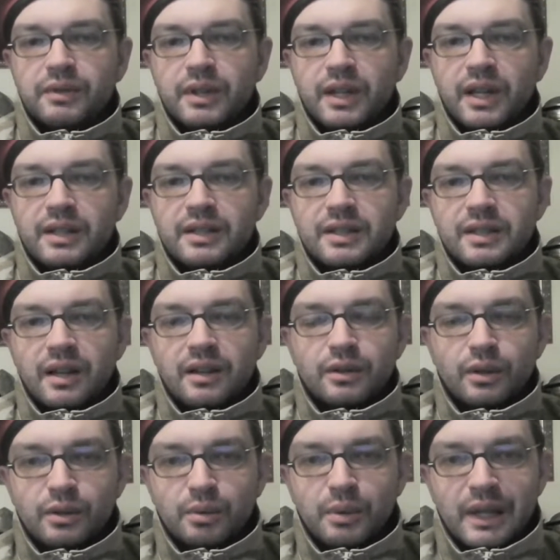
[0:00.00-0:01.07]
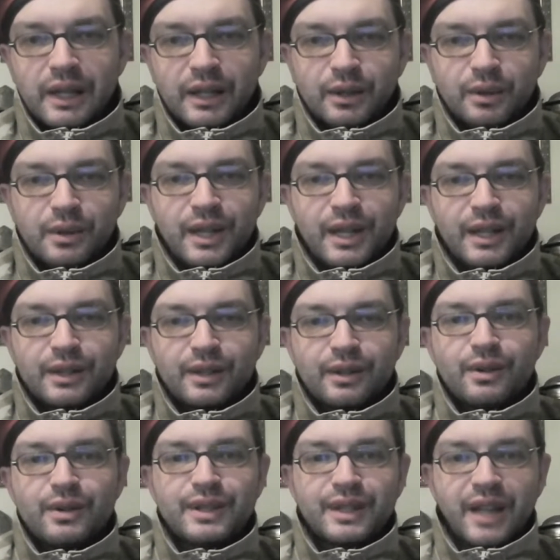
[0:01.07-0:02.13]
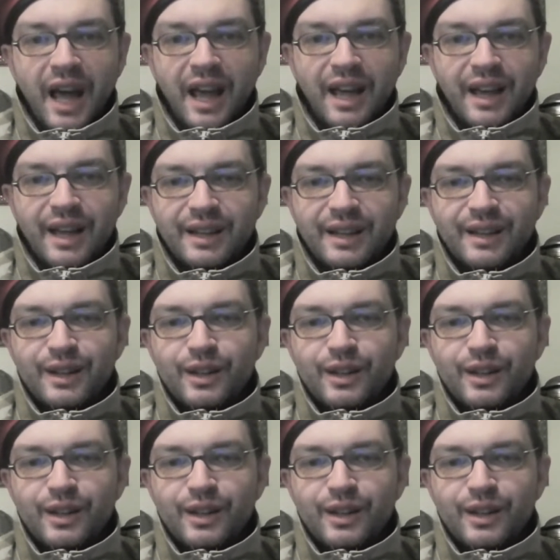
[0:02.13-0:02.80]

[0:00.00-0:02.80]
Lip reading: if the guests are not willing to eat or stay.